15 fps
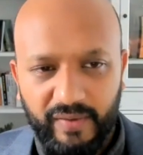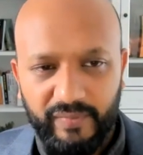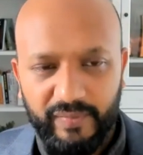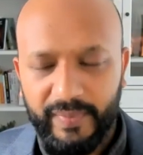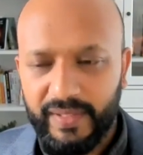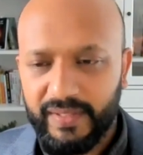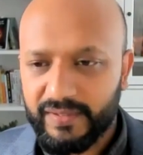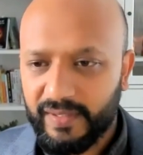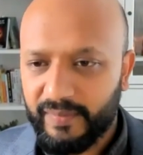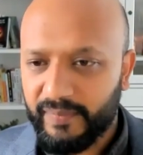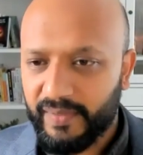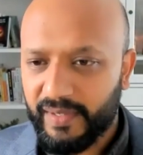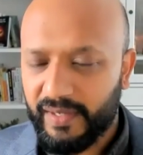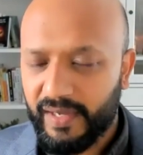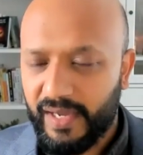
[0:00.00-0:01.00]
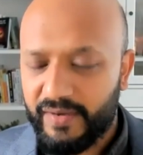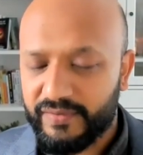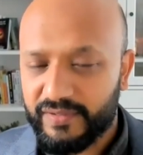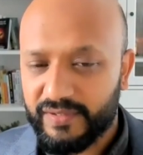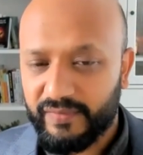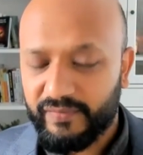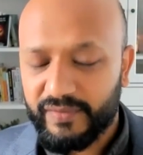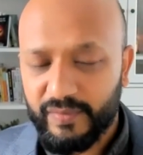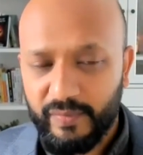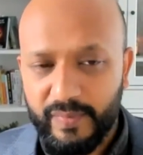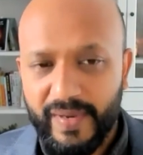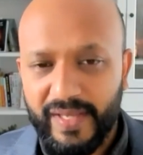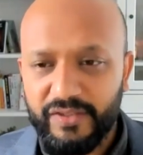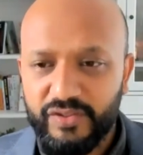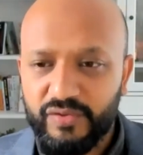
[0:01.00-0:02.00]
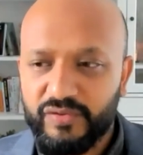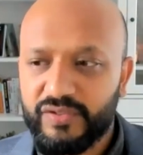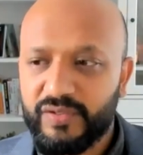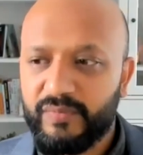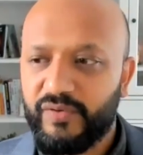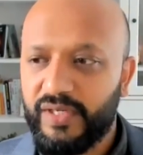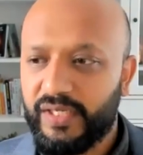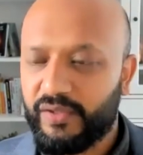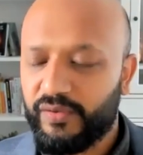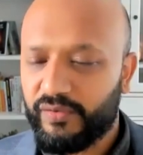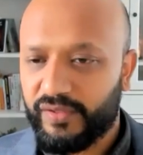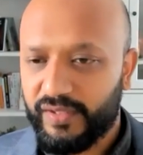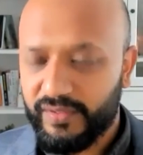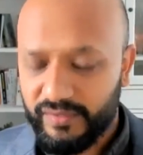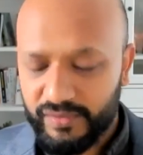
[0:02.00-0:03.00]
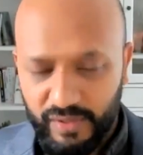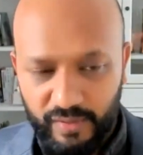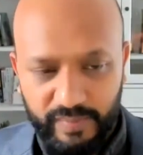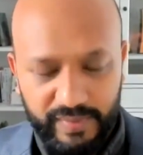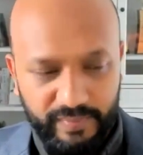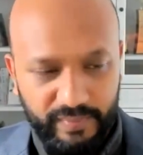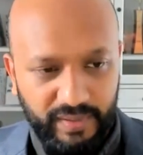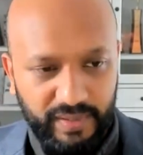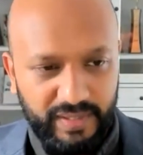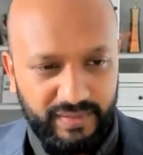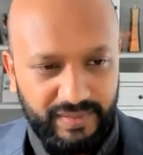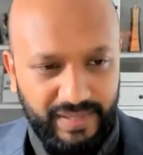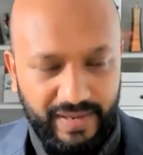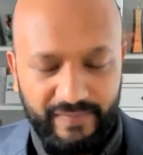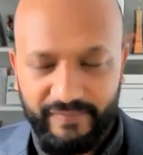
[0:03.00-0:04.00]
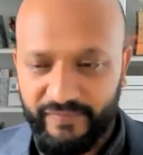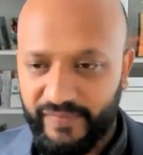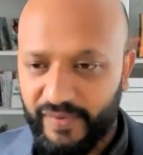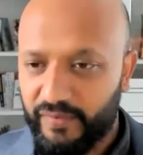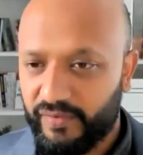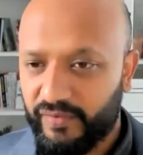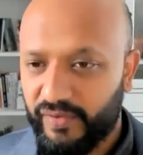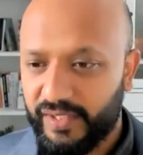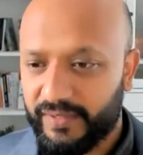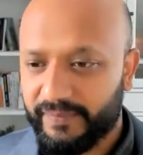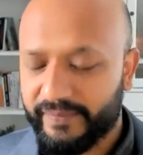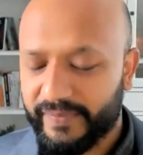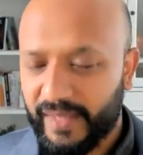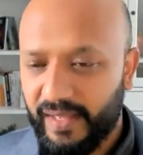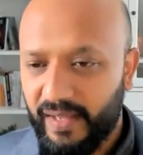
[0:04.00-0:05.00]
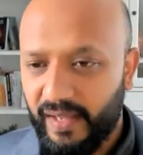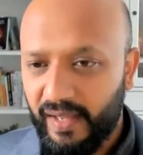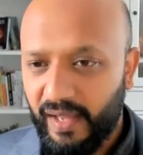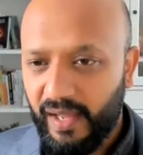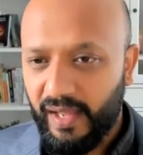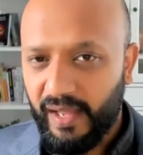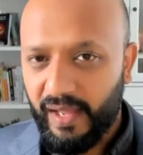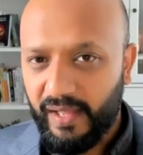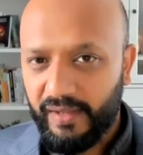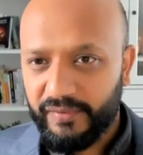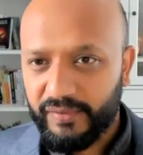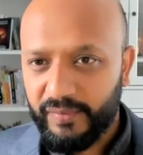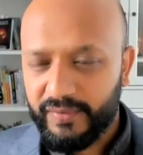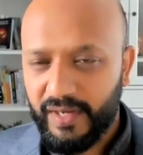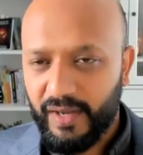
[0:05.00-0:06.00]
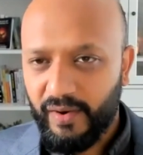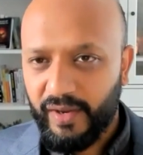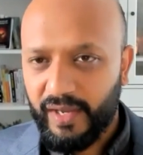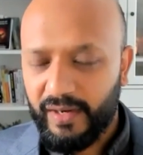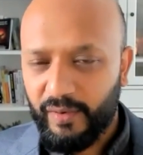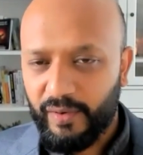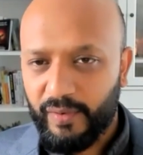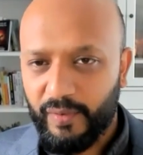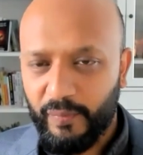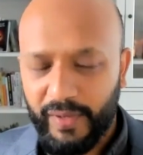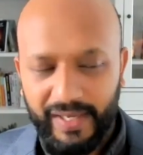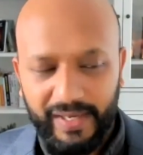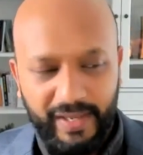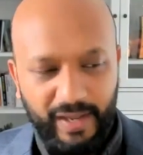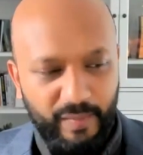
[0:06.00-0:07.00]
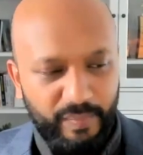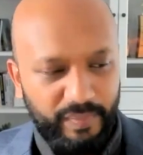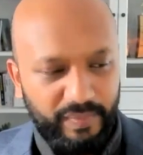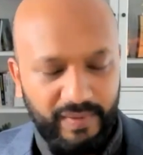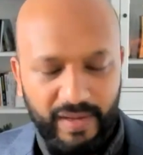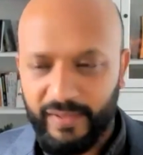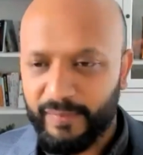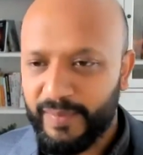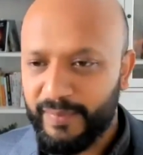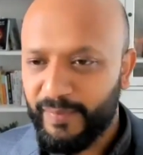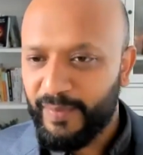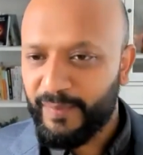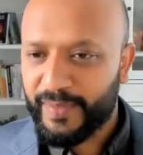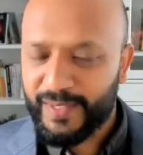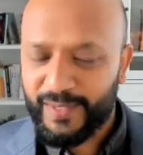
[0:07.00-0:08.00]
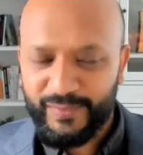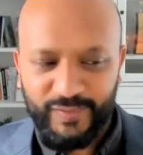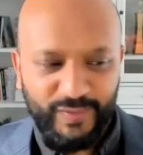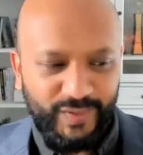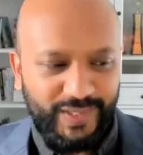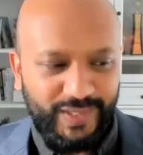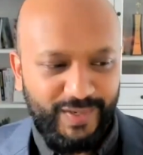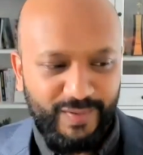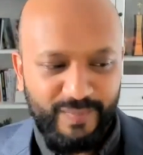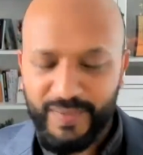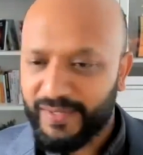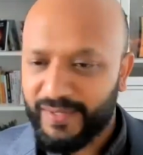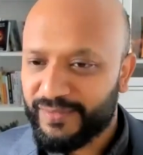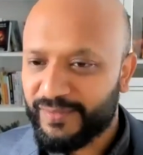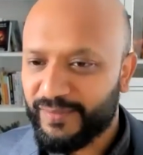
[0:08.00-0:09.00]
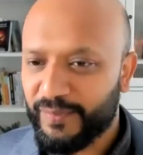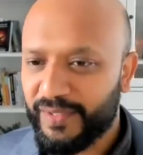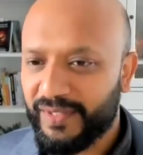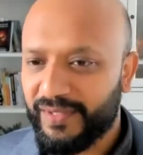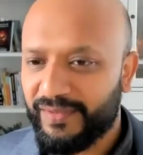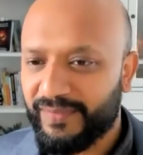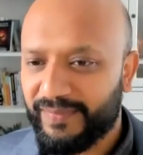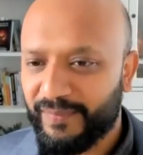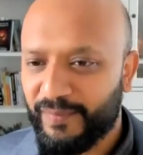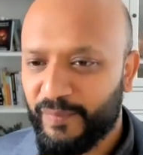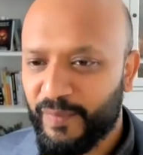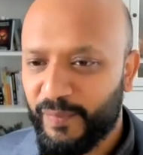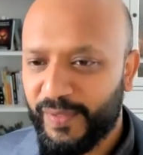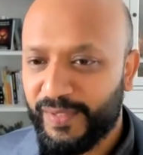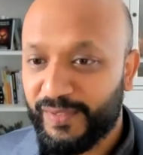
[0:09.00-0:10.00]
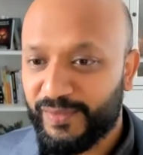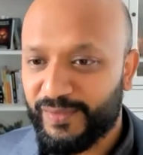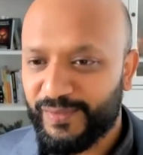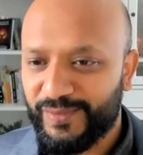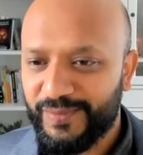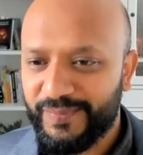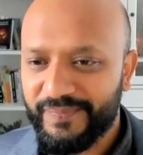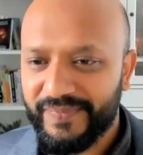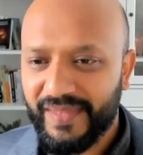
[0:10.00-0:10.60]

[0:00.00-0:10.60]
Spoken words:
We built some houses. So we managed to do some really good things to help people, and that felt great. So it's like, okay, look, we can help other people, but that's not going to help us with what we need to do.